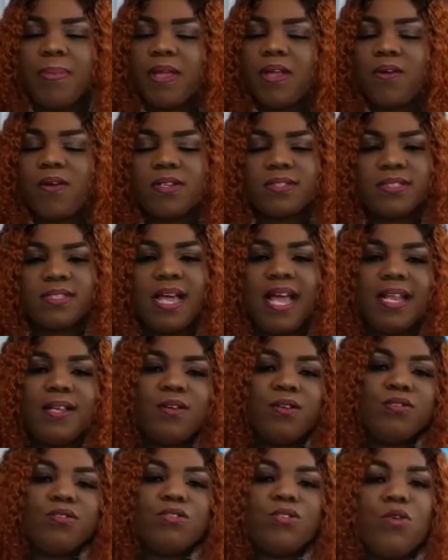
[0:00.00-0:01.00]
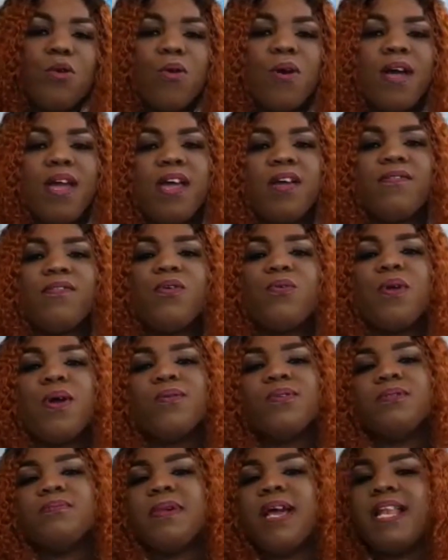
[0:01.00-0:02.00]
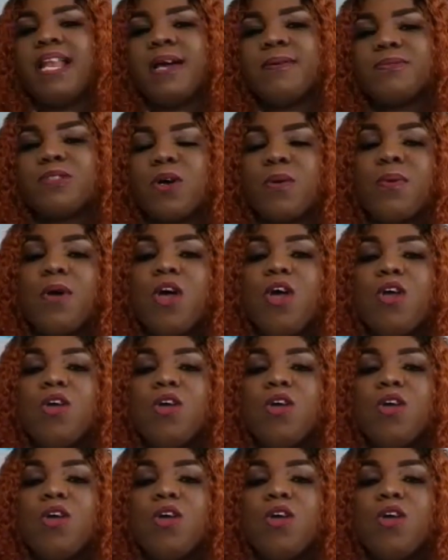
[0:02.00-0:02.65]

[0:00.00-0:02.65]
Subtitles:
because I don't go everywhere with my laptop.